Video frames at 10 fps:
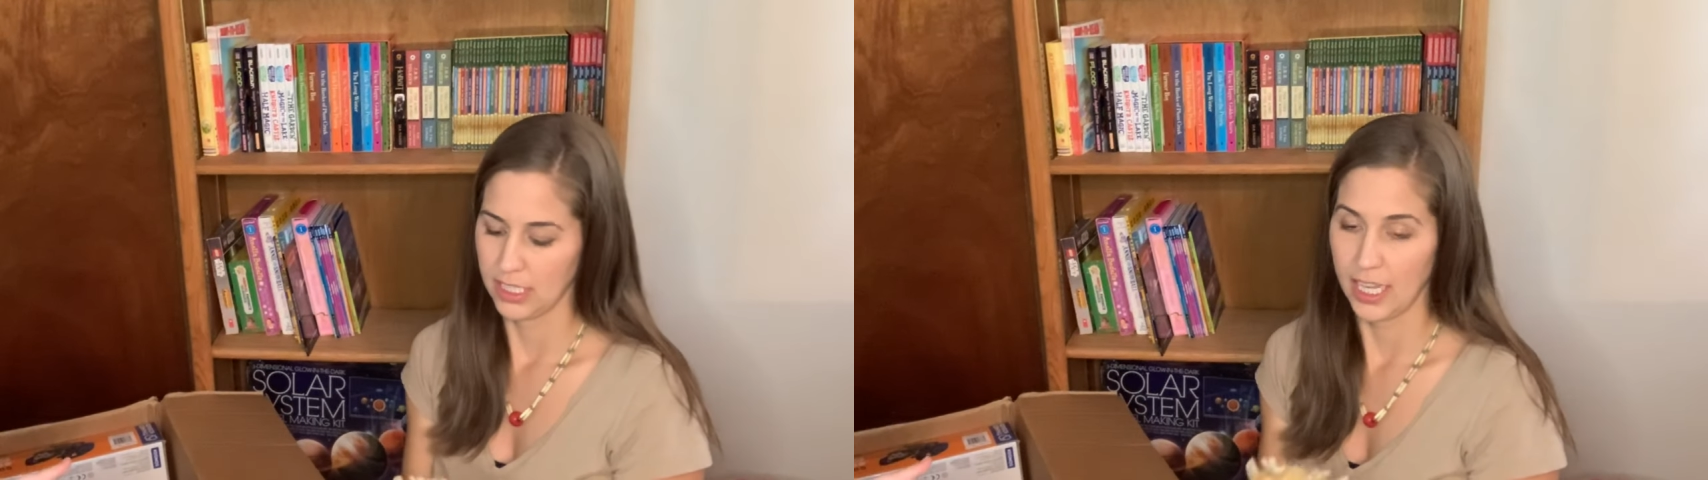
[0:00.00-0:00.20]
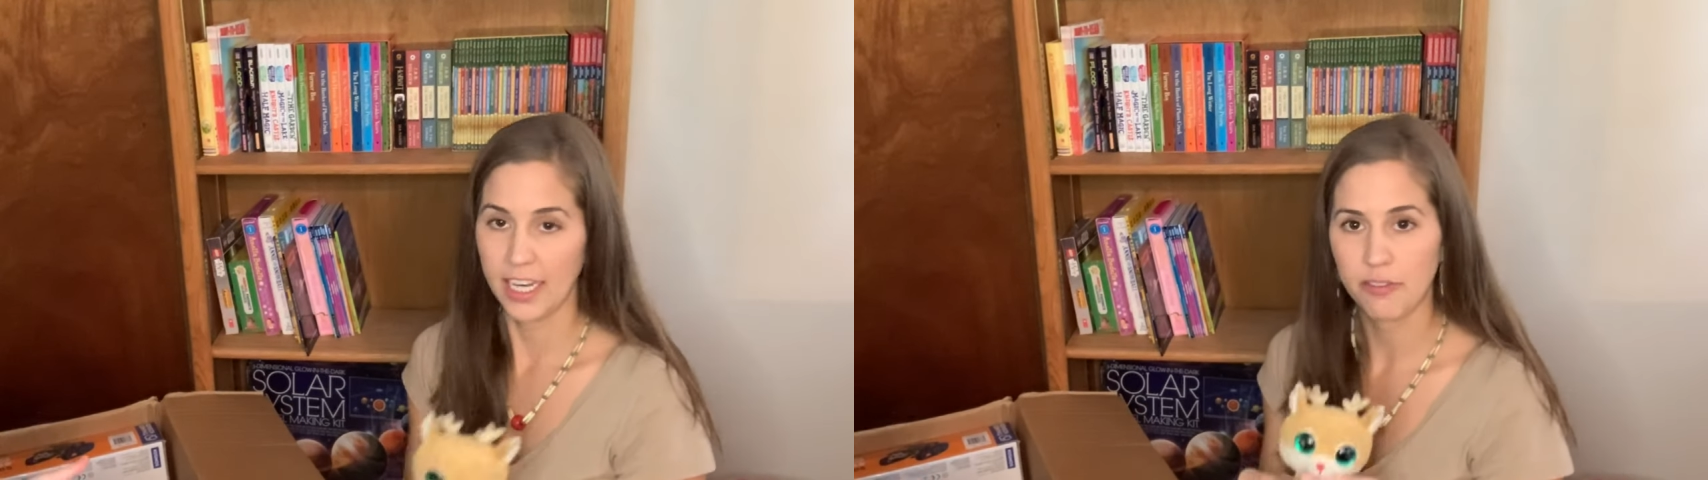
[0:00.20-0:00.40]

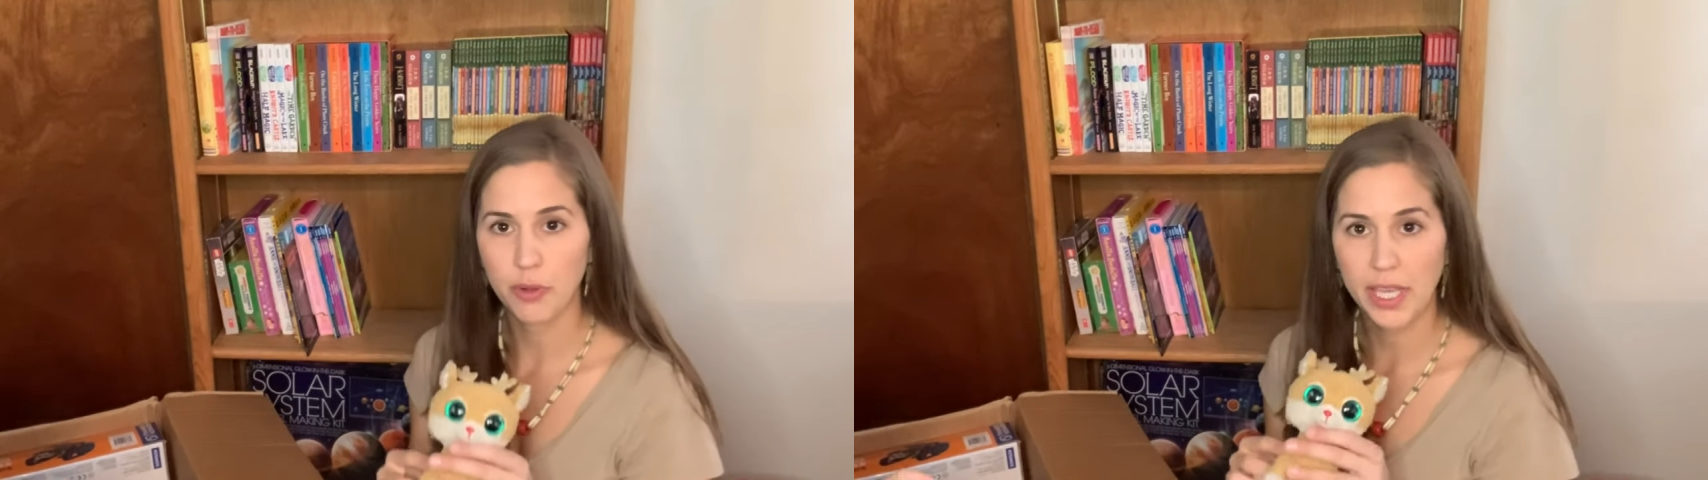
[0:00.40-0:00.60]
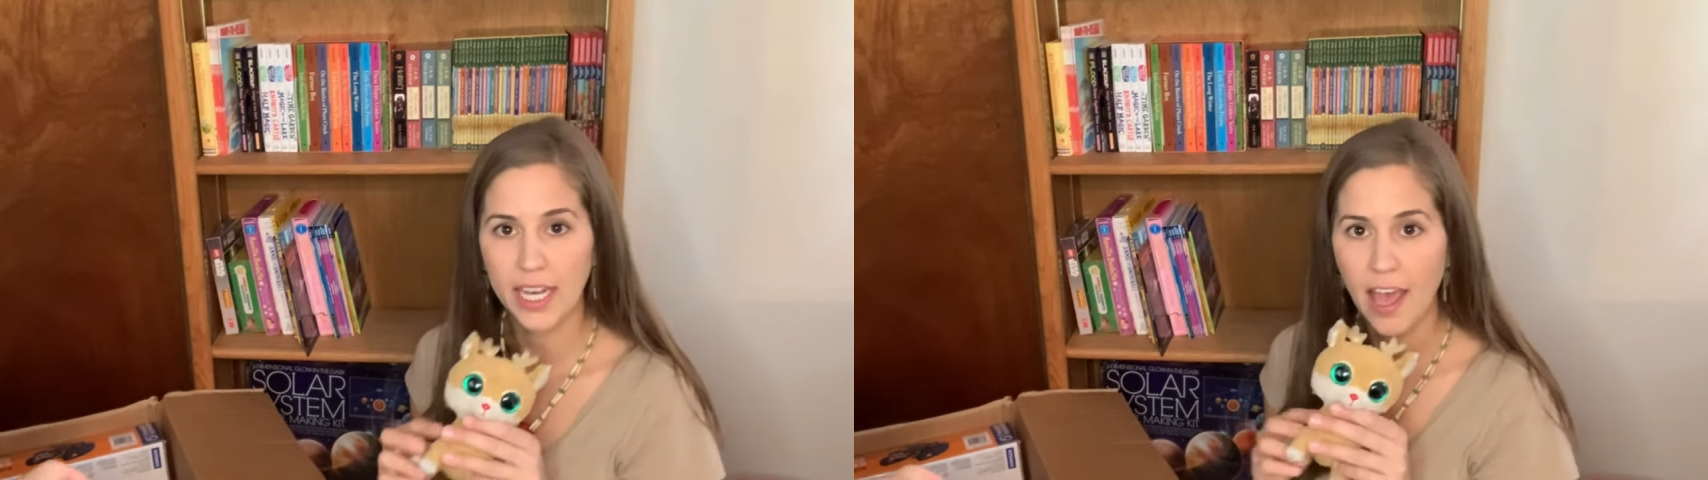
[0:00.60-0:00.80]
And if we
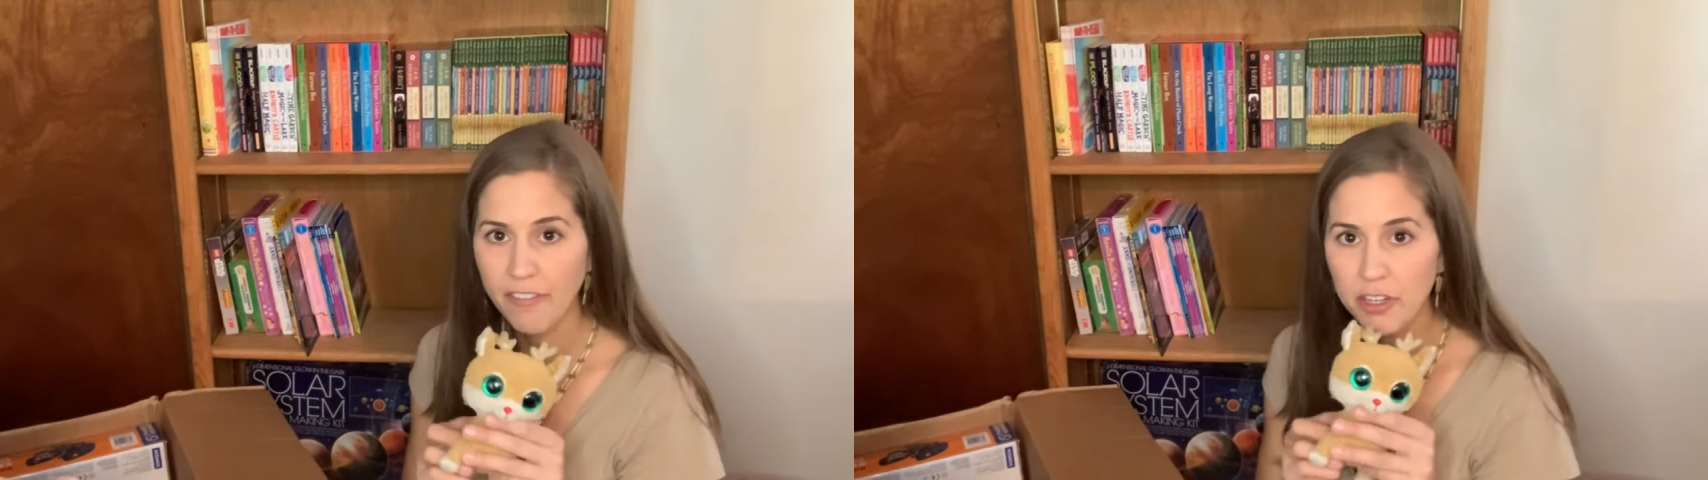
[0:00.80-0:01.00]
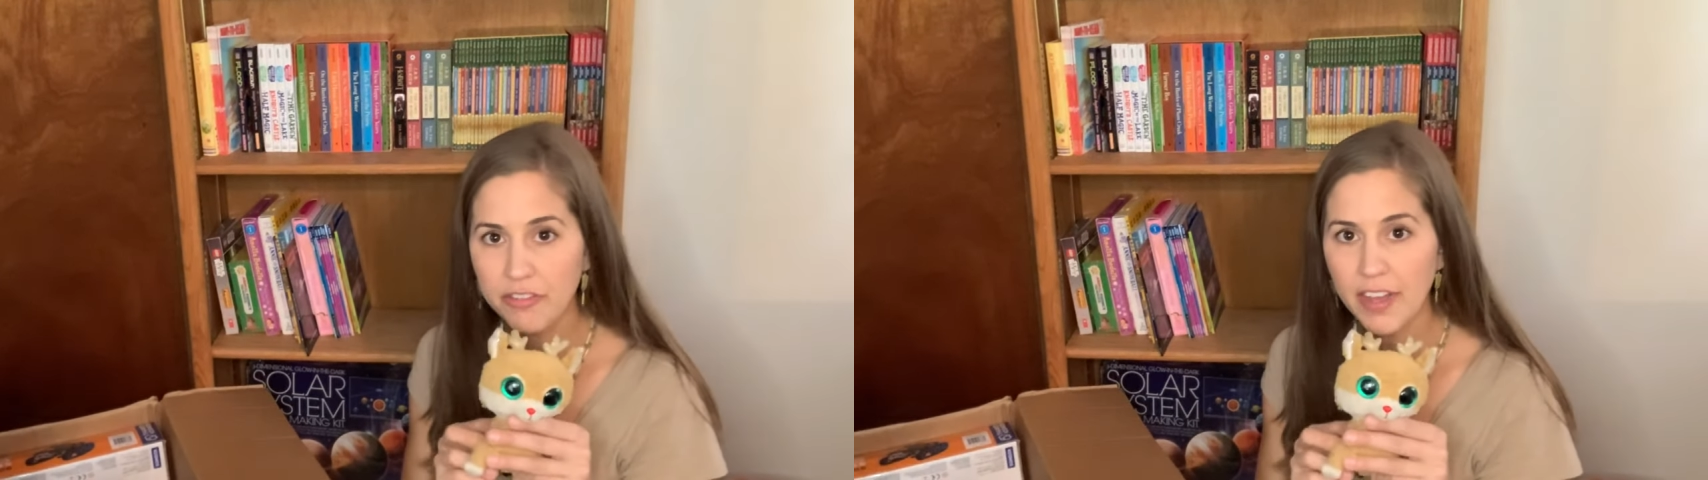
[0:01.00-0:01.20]
can
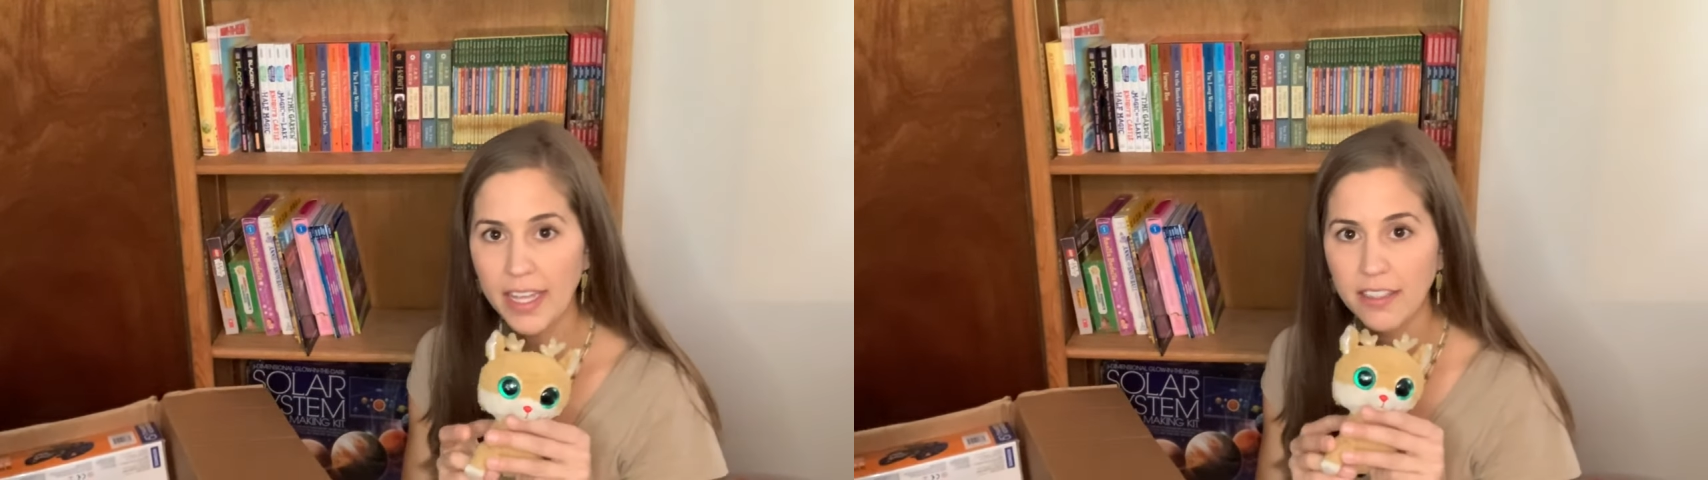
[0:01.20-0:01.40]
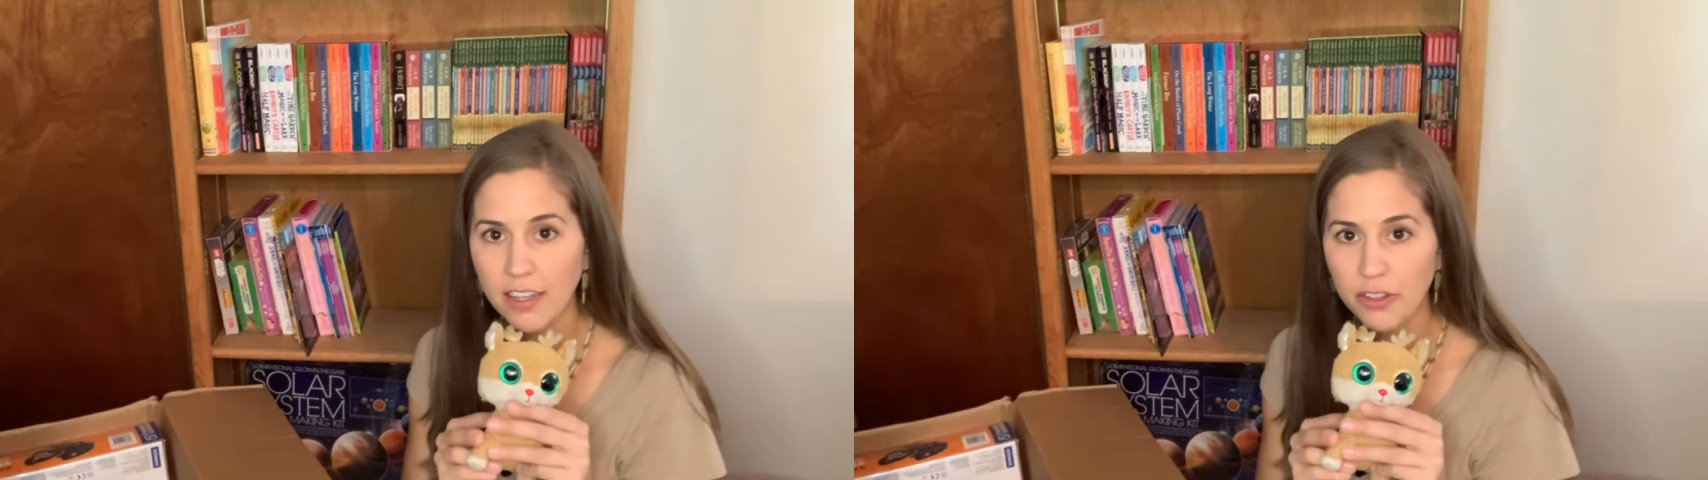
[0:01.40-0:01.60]
ever
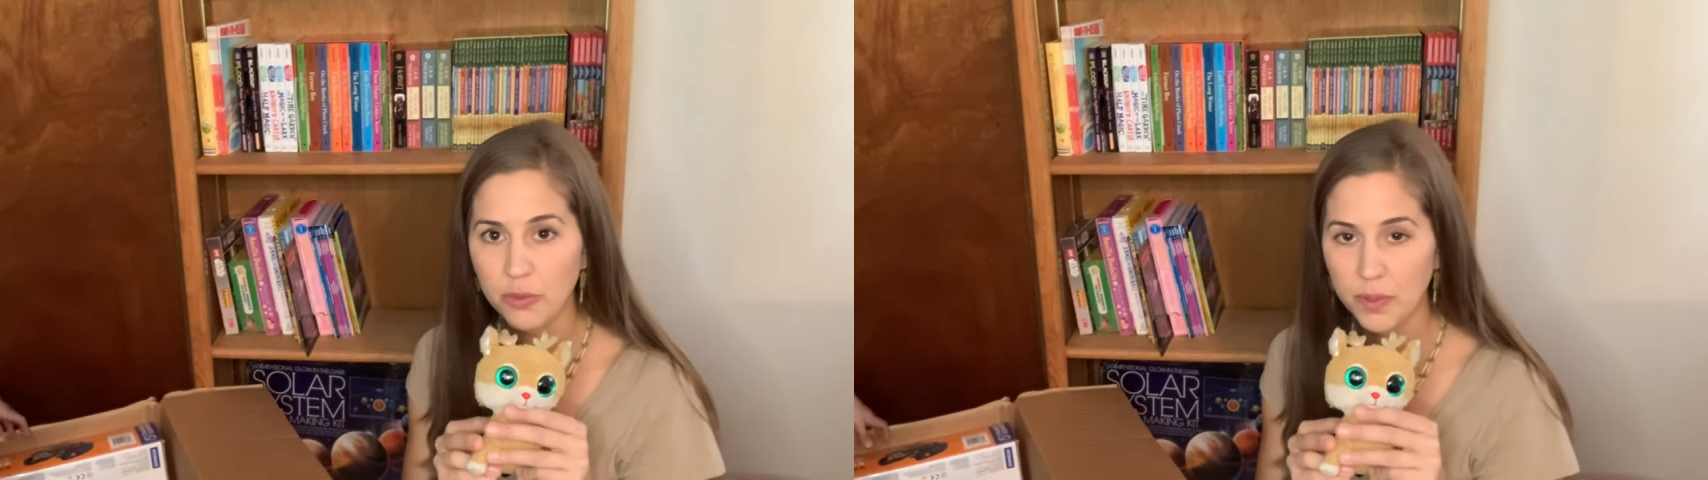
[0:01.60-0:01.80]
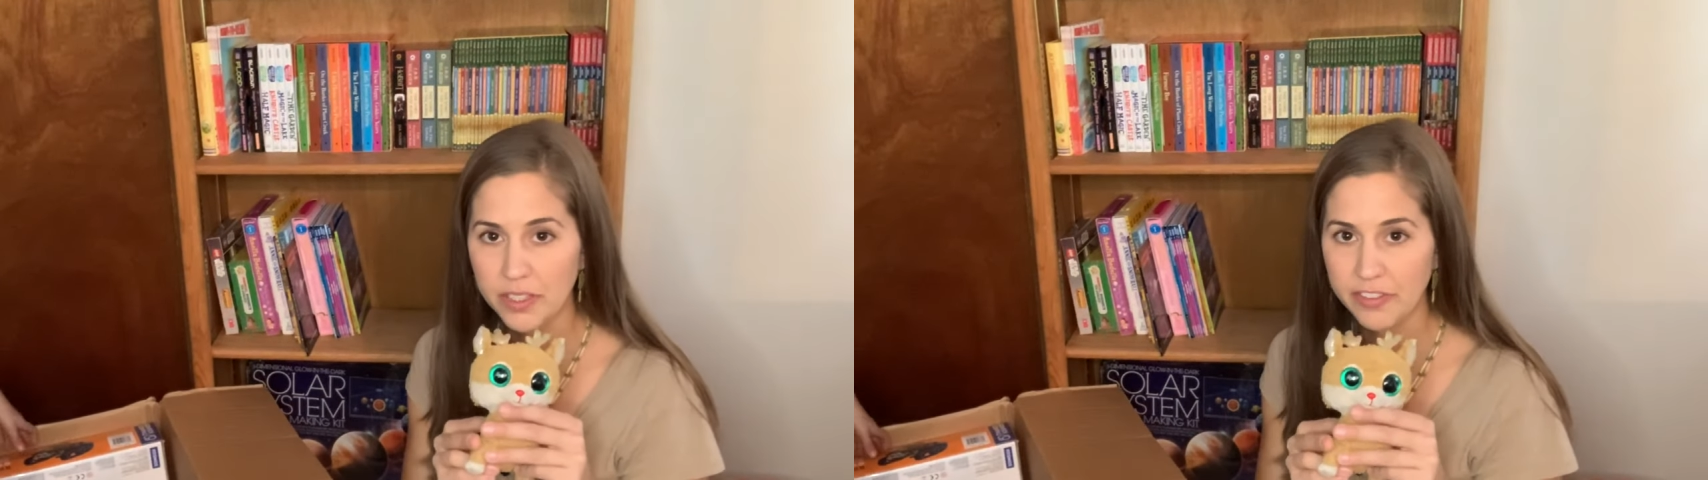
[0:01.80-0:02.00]
find another one of